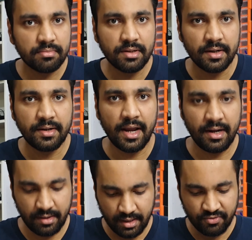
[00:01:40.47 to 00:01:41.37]

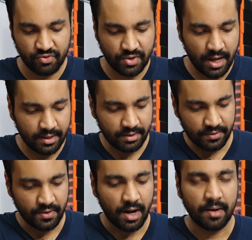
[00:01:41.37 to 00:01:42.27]
contained inside
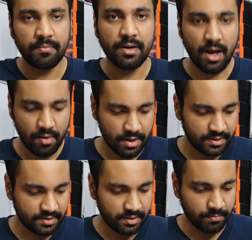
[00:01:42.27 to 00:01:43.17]
this arm. Now it
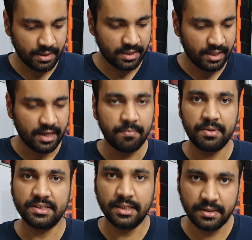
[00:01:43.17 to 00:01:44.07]
is completely in
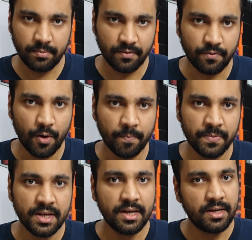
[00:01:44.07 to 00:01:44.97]
presentable form.
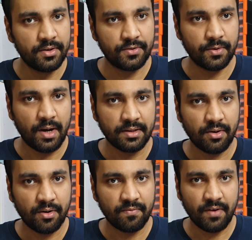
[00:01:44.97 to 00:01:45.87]
So I
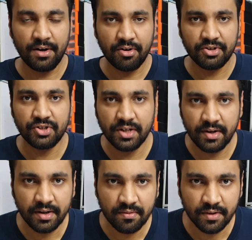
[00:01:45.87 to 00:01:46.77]
thought, why not
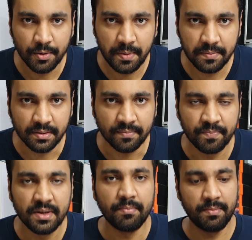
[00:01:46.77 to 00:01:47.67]
share it with you people?
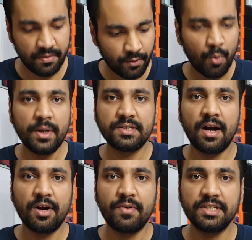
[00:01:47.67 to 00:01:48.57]
But before we
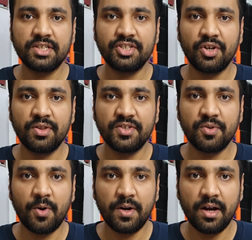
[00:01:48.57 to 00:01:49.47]
start our discussion on this
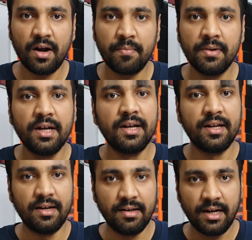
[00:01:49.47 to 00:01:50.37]
robotic arm,
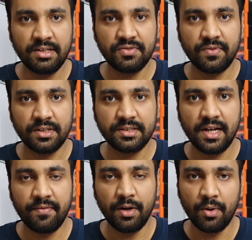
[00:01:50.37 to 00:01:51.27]
let's first
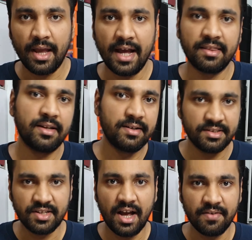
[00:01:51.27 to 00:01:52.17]
have a look at the
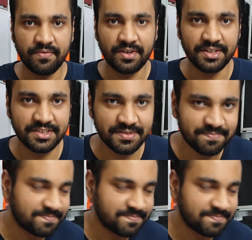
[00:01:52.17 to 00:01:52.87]
design first.